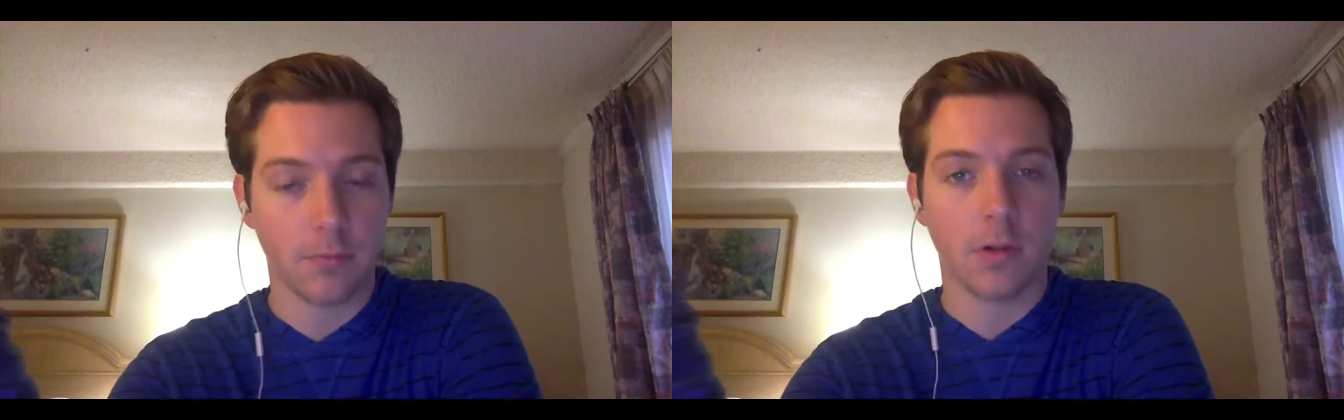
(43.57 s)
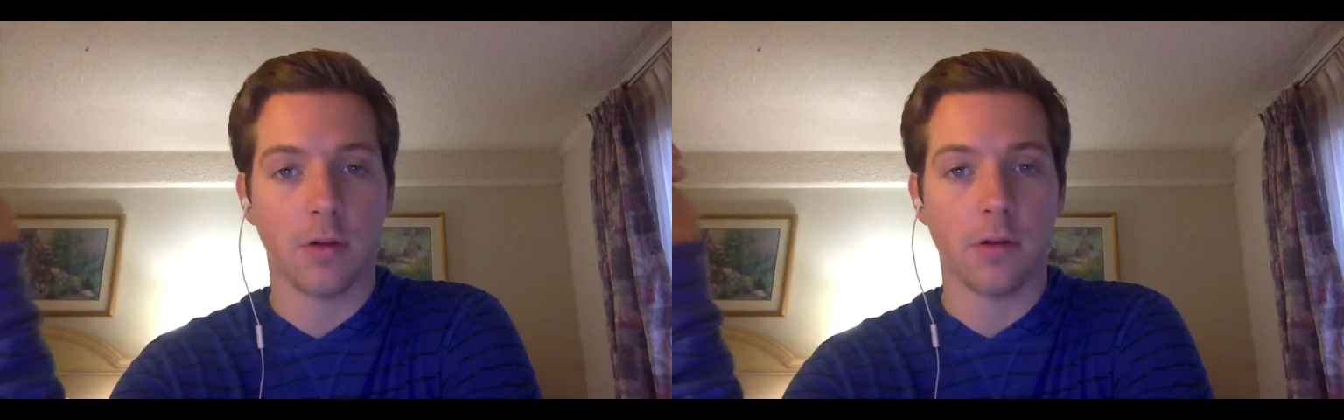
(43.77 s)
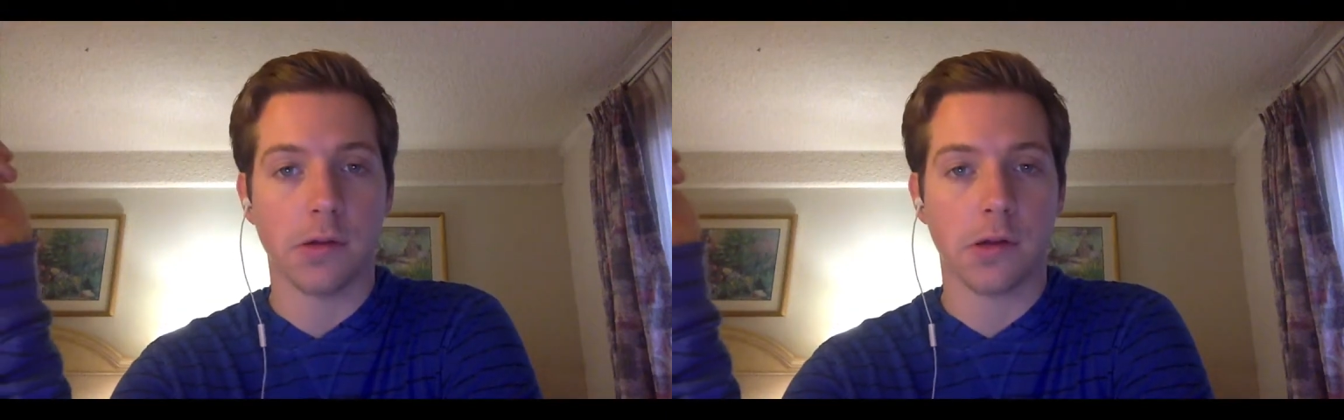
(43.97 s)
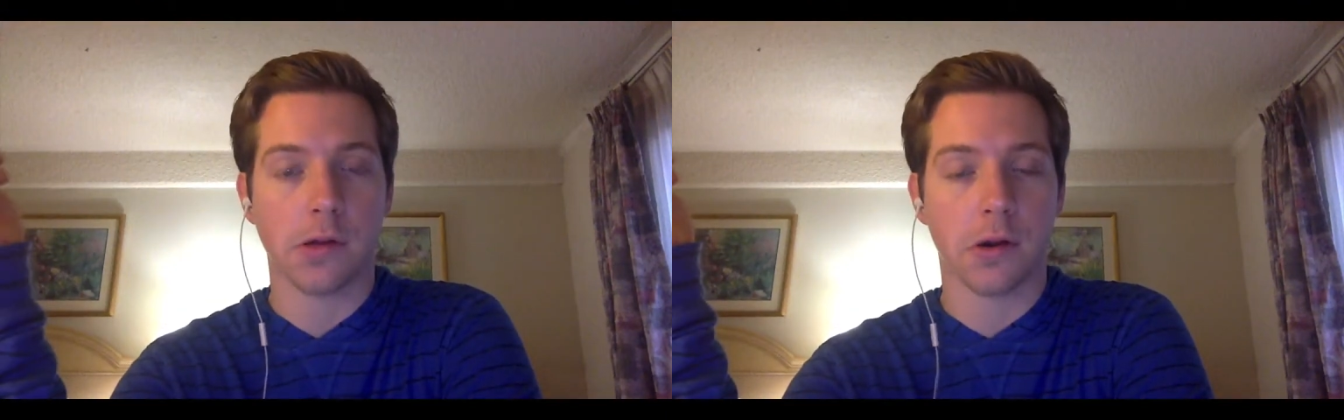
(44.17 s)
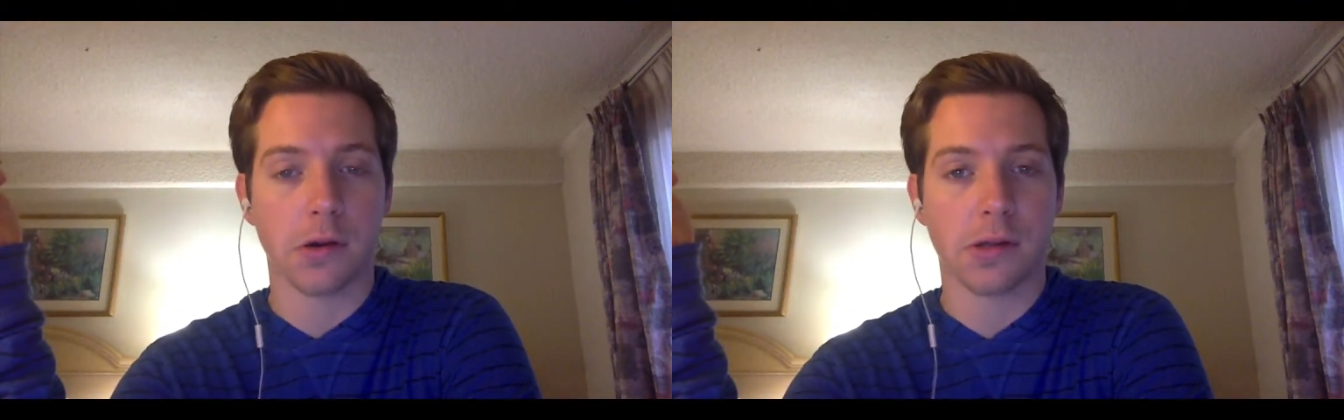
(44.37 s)
So you should
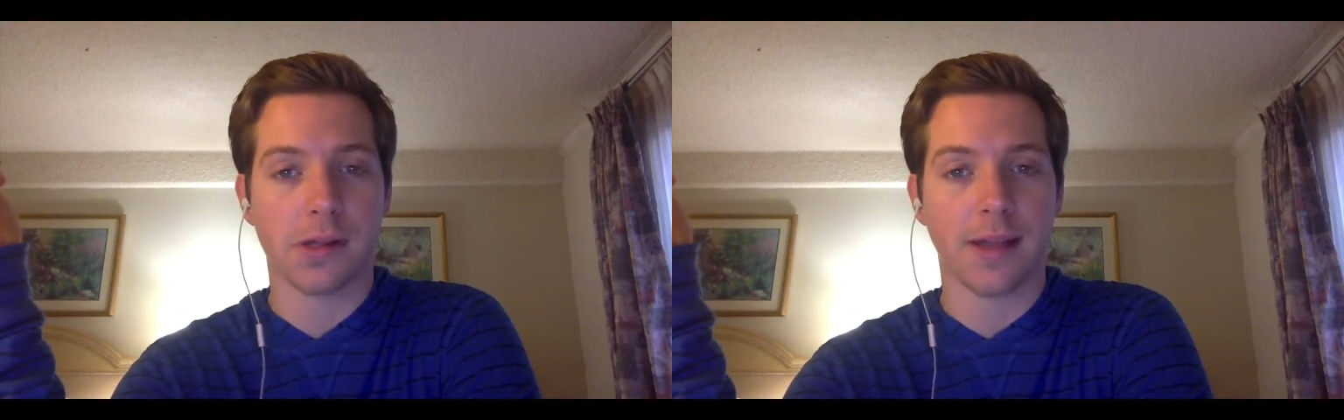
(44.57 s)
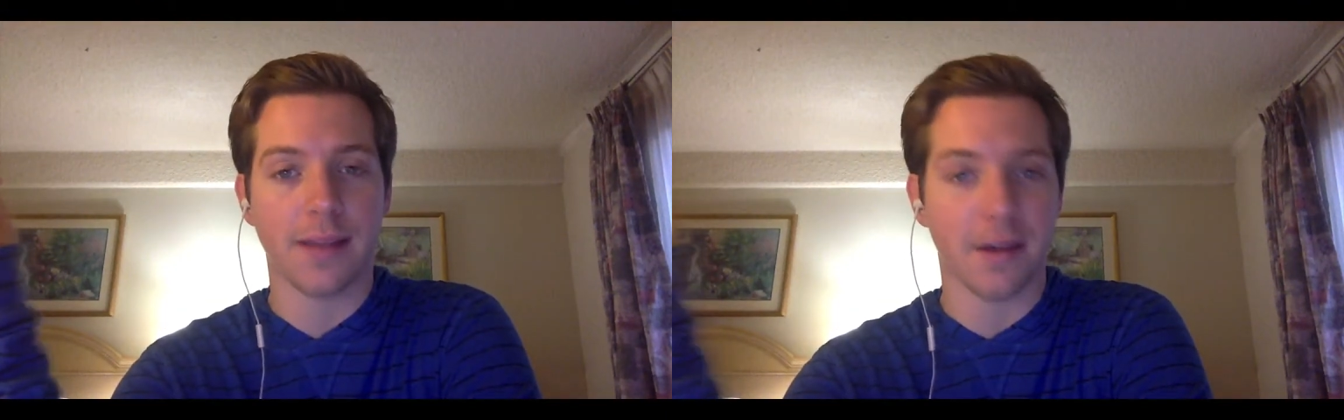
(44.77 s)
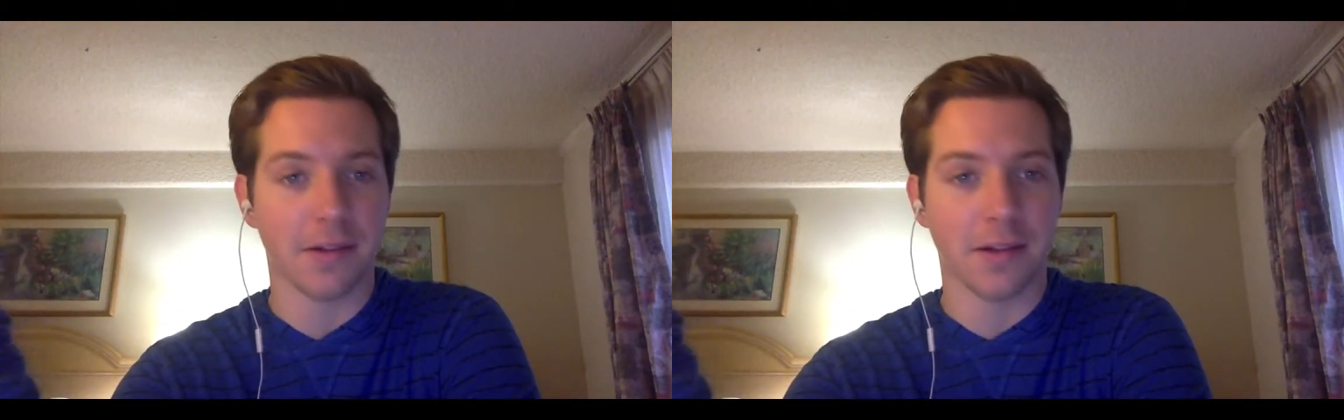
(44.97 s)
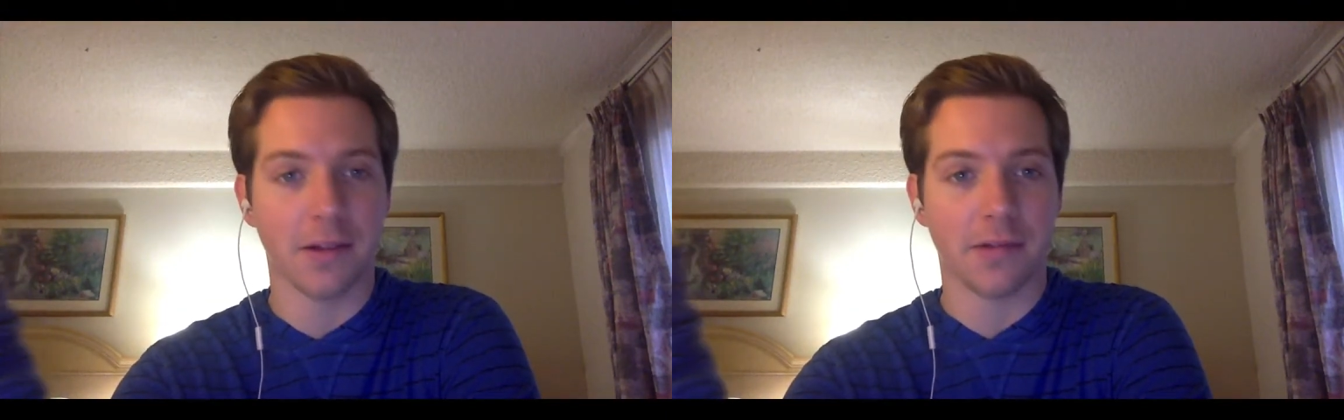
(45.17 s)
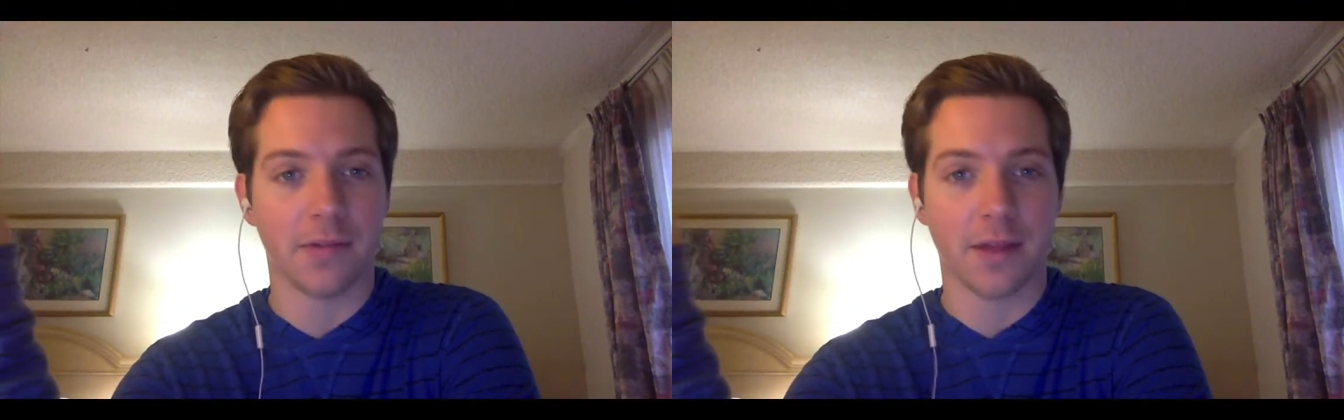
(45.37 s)
charge
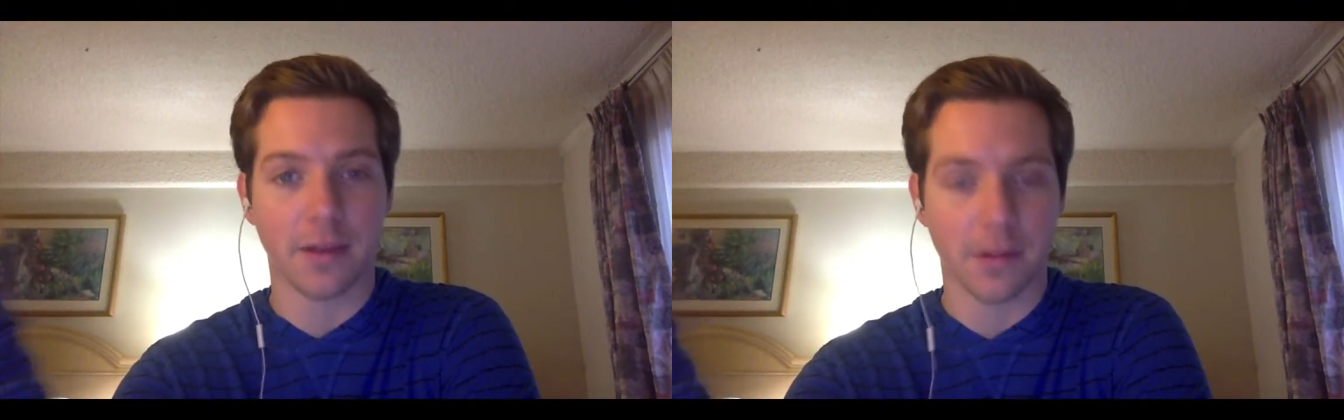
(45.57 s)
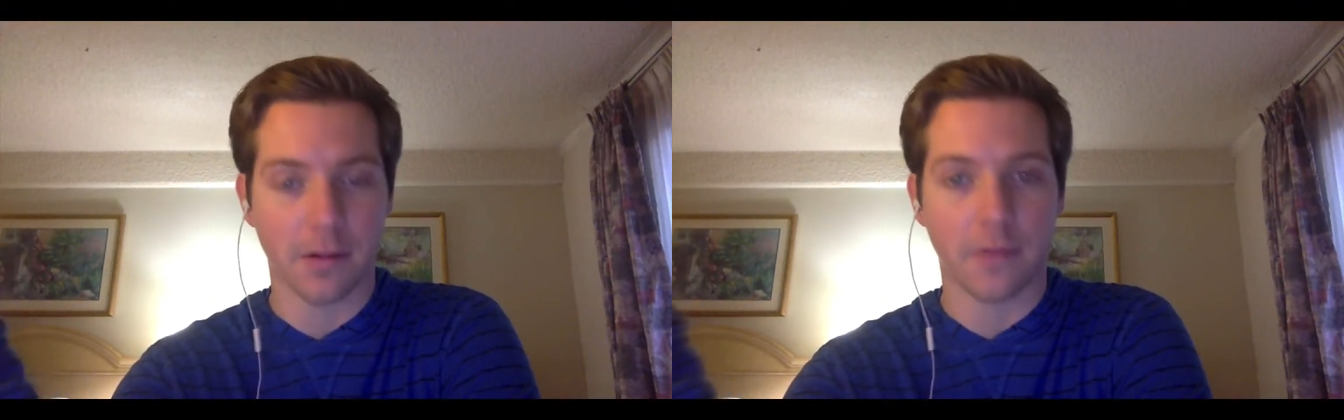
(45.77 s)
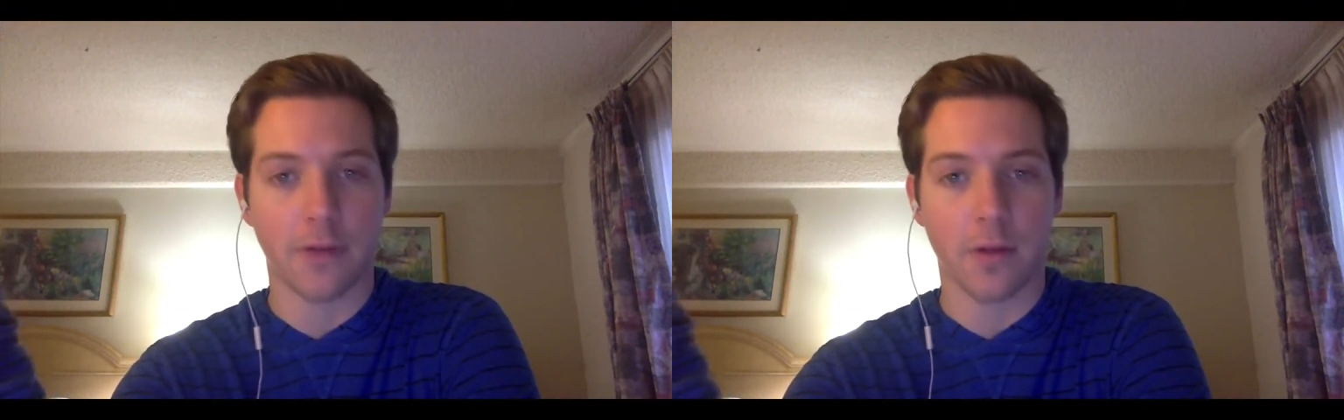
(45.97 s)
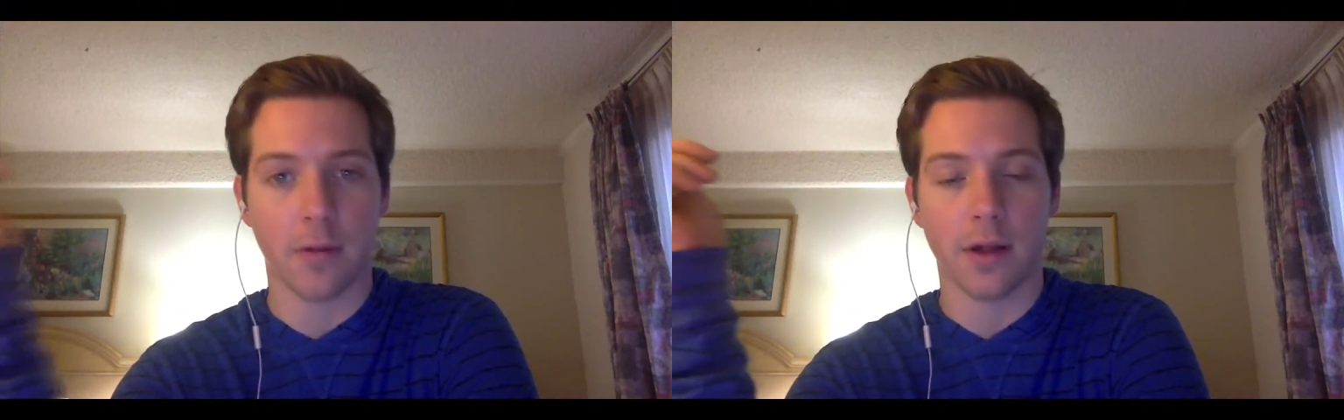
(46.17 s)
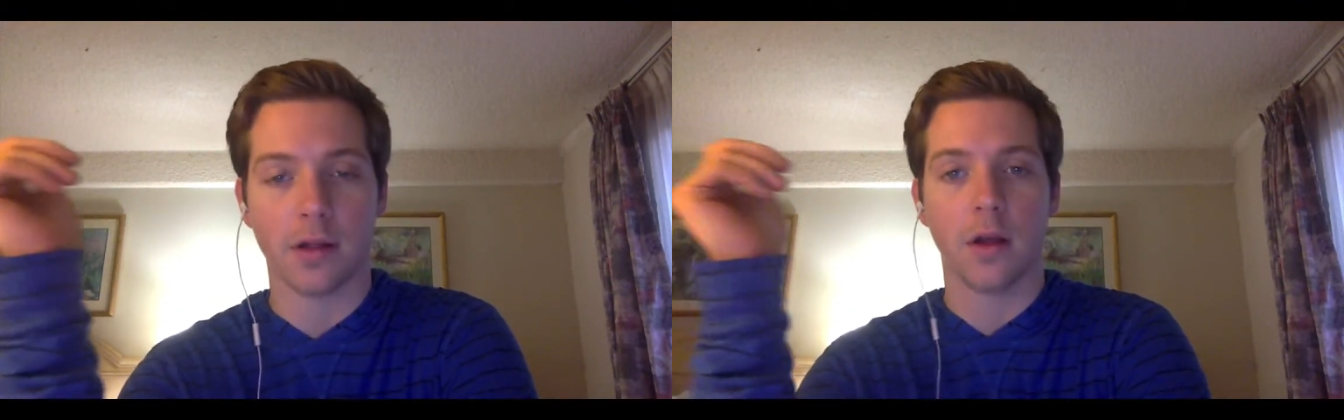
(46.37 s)
$10,000 for that. That's a fair
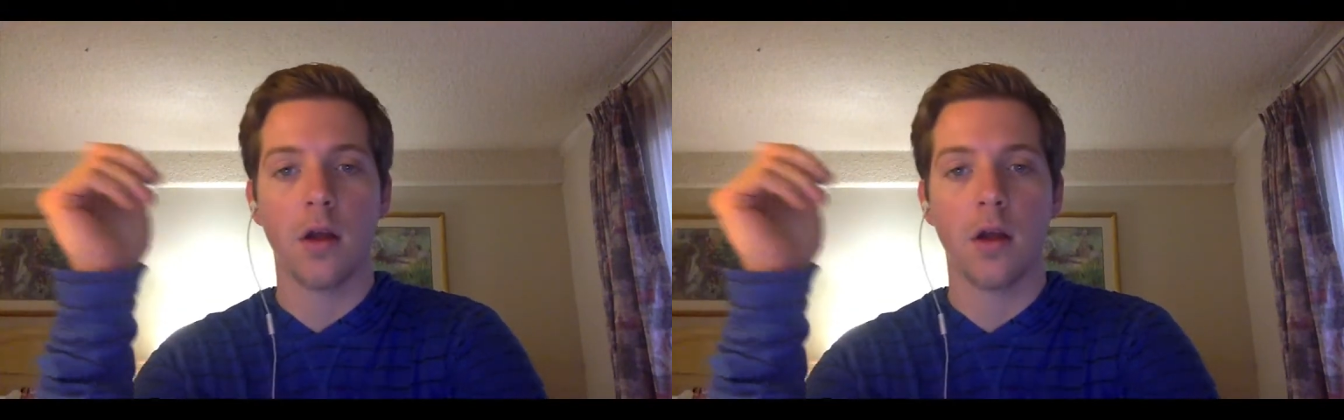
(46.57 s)
price.